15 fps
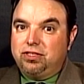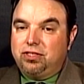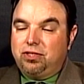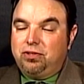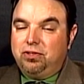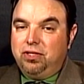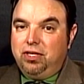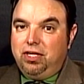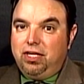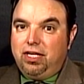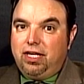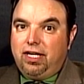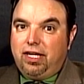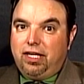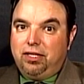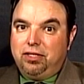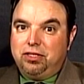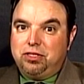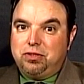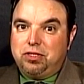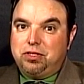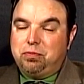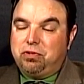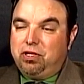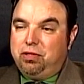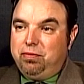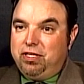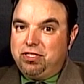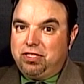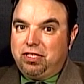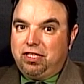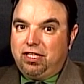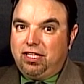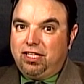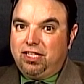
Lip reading: So it's pretty amazing.